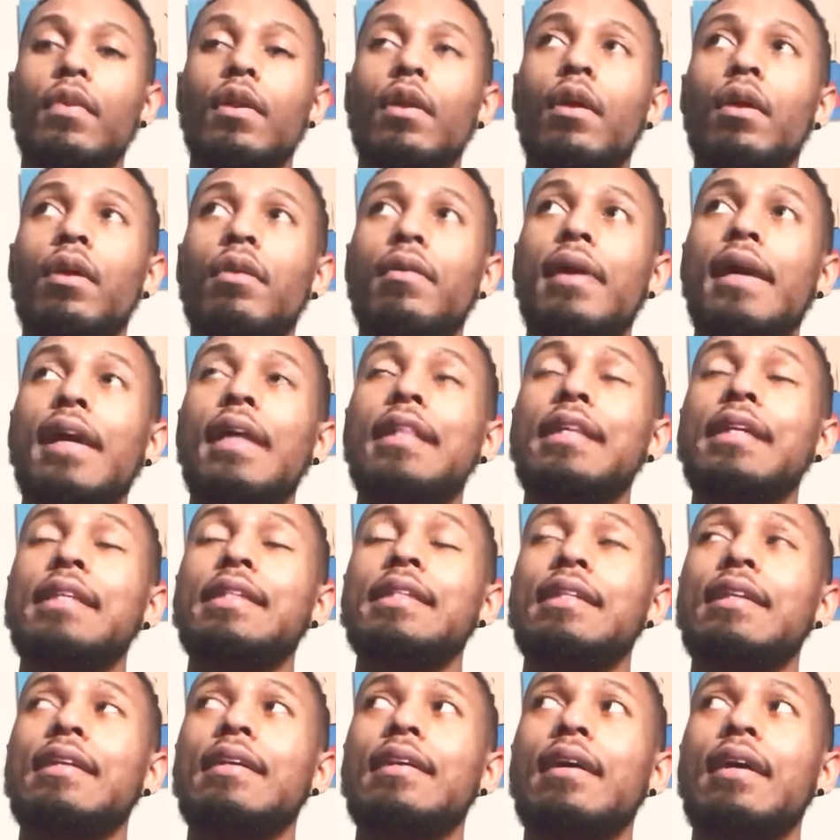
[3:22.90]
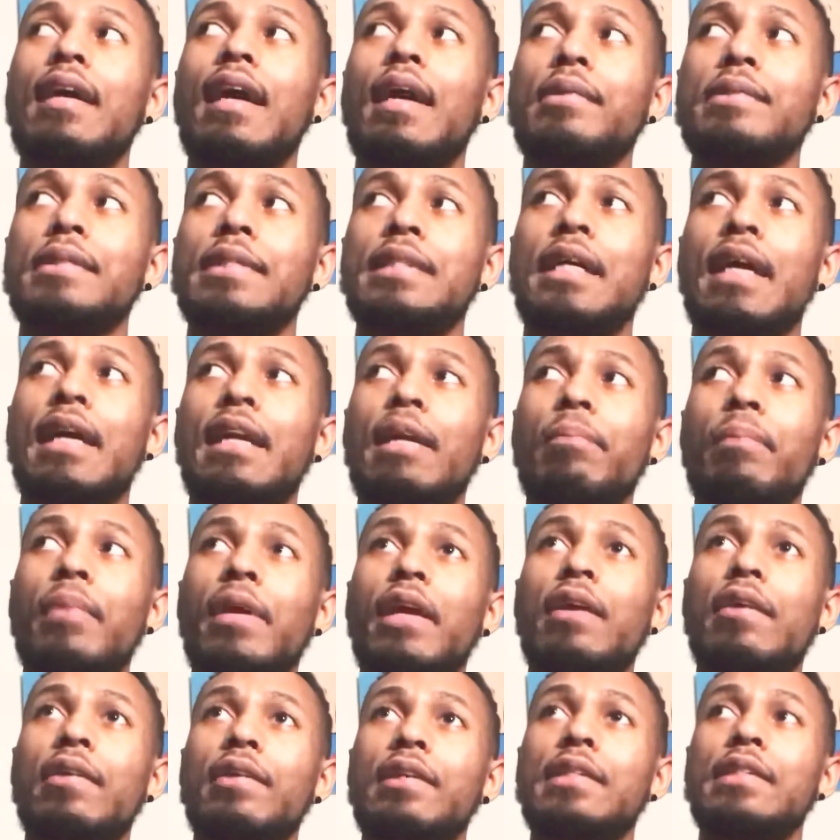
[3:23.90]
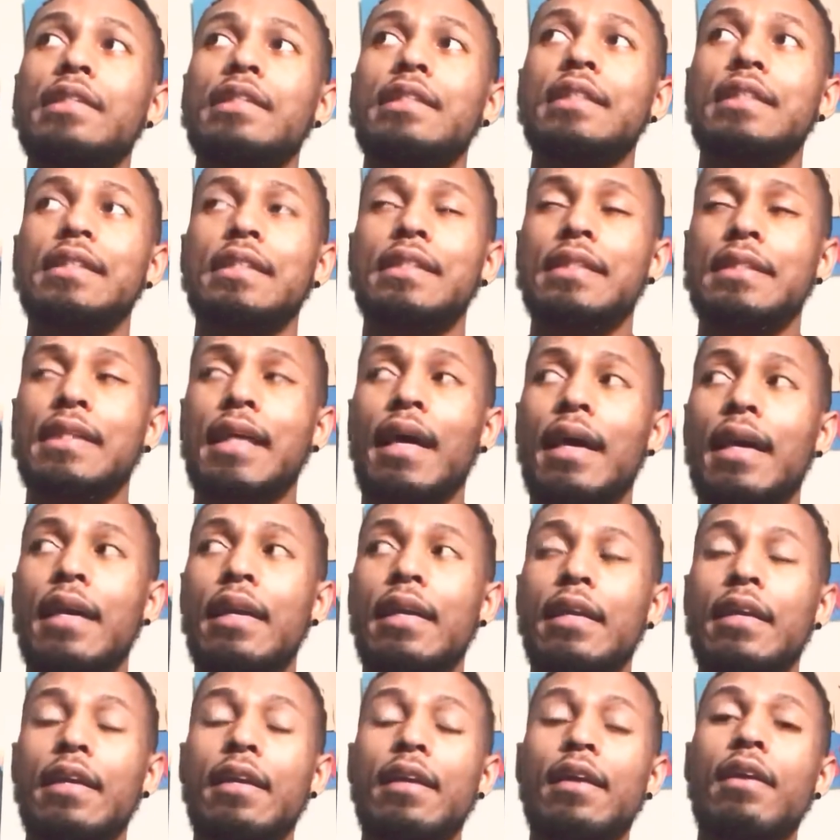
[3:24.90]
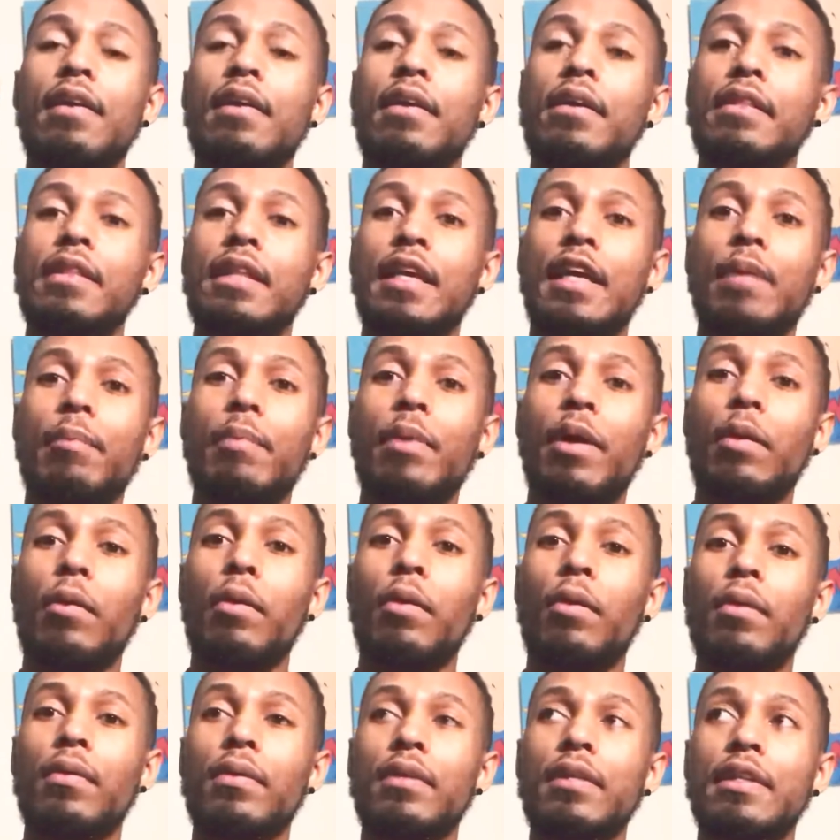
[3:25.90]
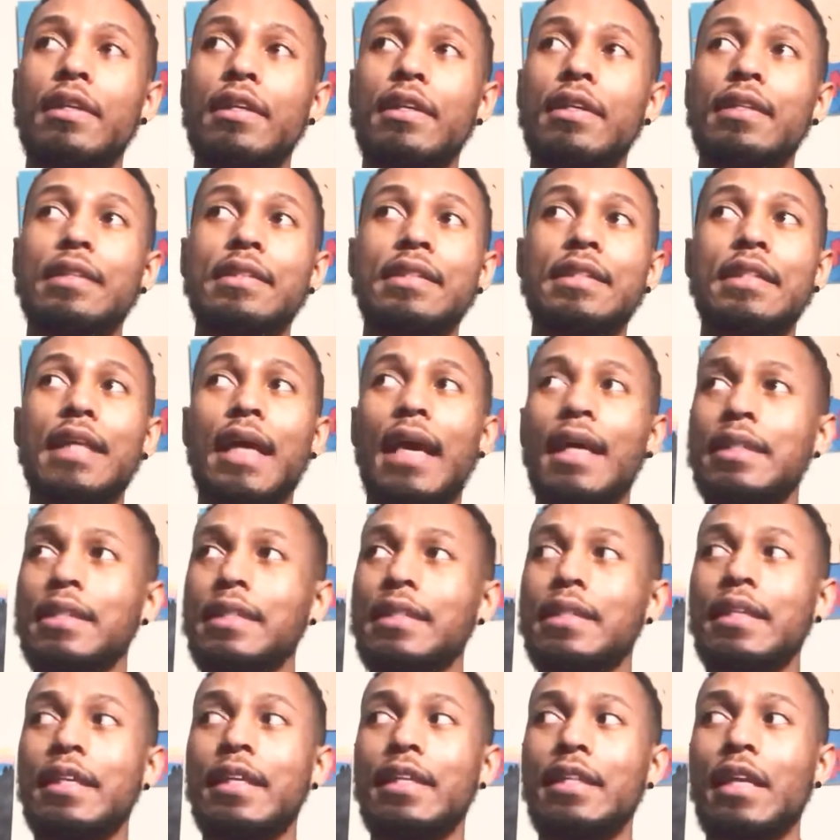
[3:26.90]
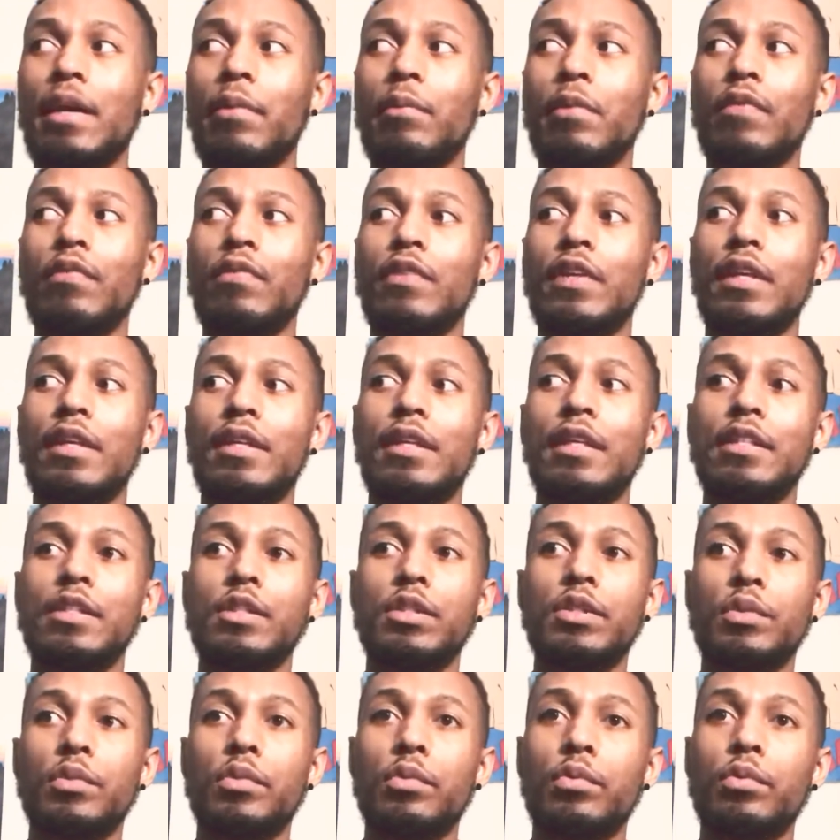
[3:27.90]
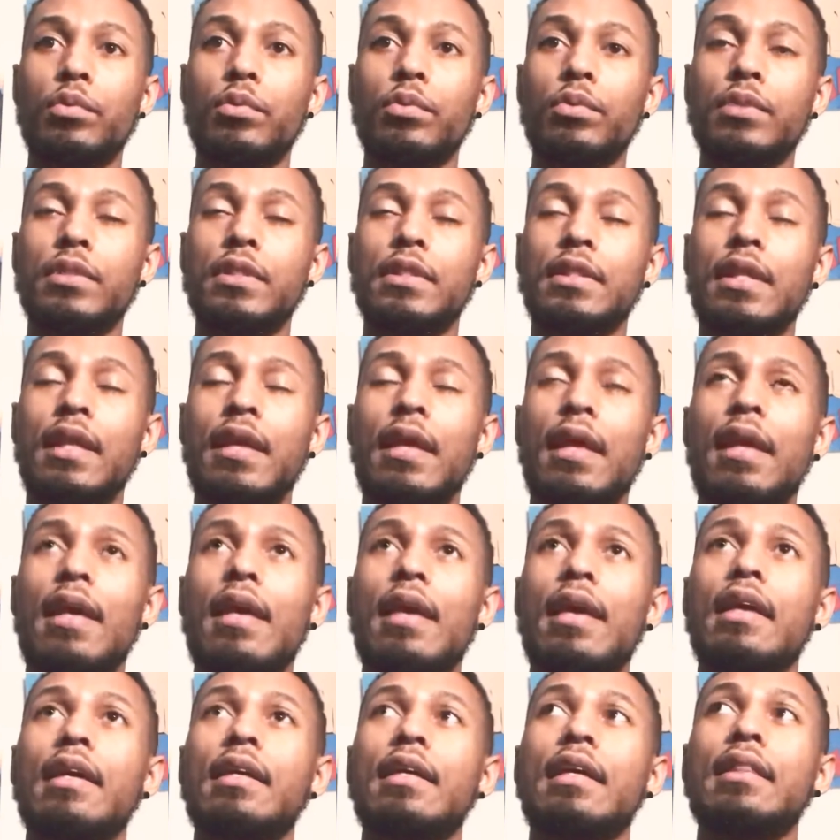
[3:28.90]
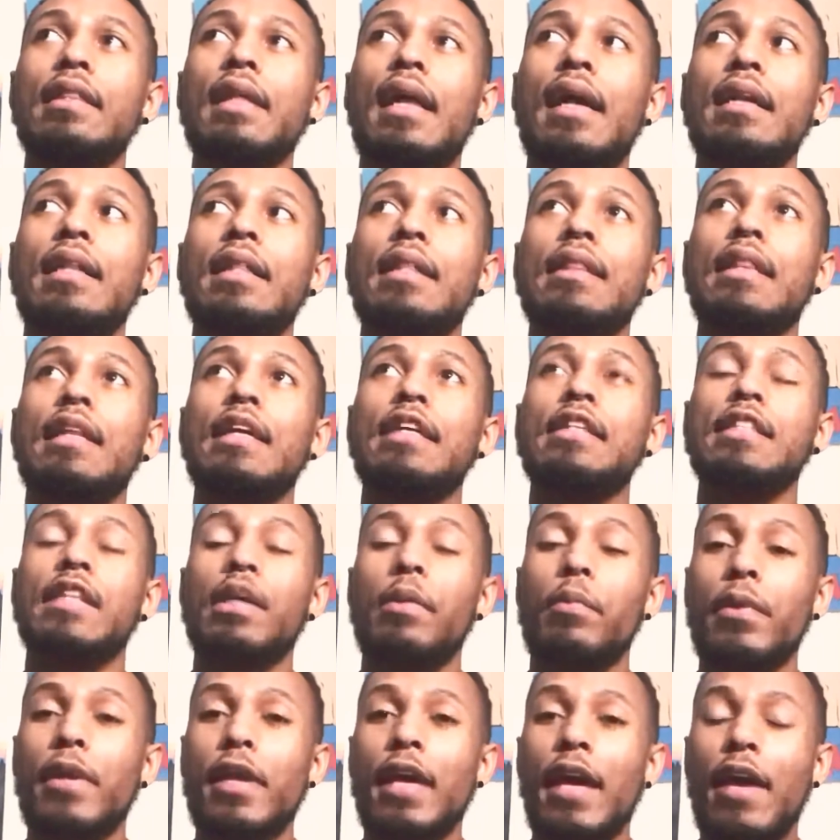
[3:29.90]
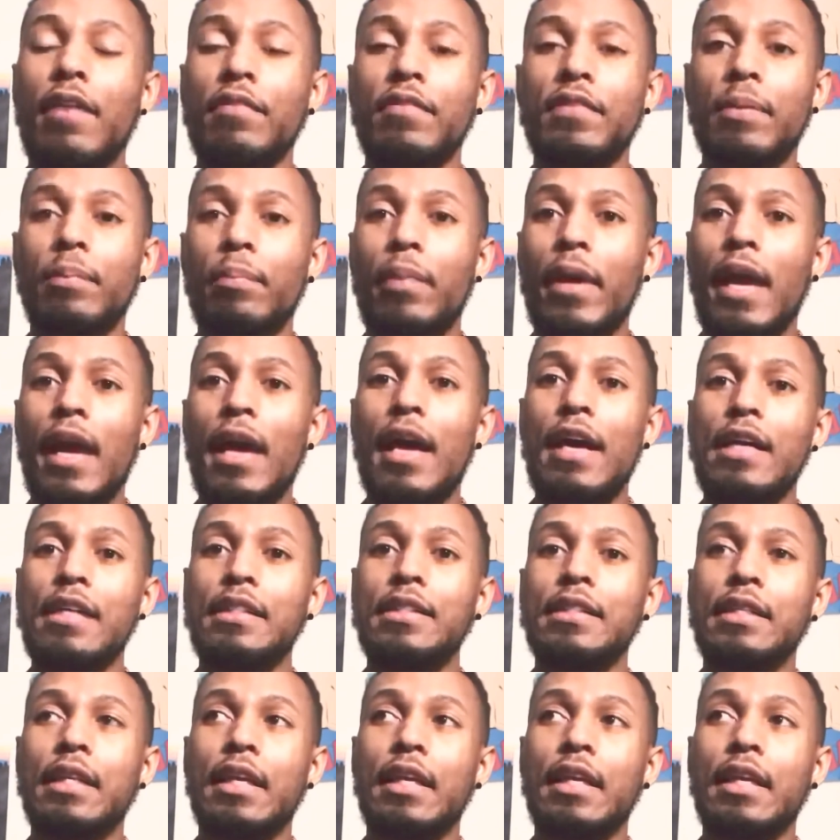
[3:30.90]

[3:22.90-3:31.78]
All right, and then outside of parents, society, think about all the testing that we've done in schools, a lot of the things that we have to pass.